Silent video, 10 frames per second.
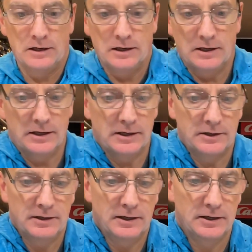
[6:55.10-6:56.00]

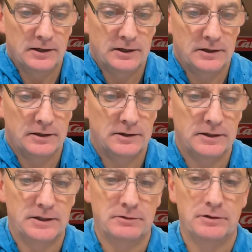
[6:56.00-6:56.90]
And they
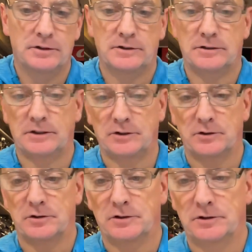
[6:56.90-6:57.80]
give you the
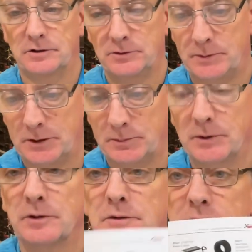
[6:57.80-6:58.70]
sticker and the spare
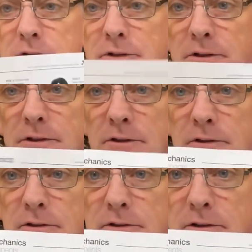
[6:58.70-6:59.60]
parts, and then,
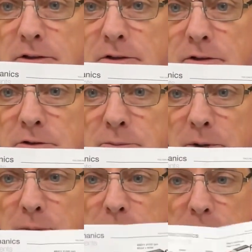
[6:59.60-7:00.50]
you know, your
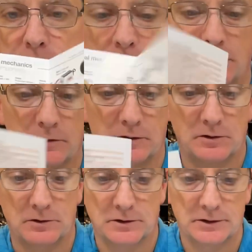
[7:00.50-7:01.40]
spare parts catalog.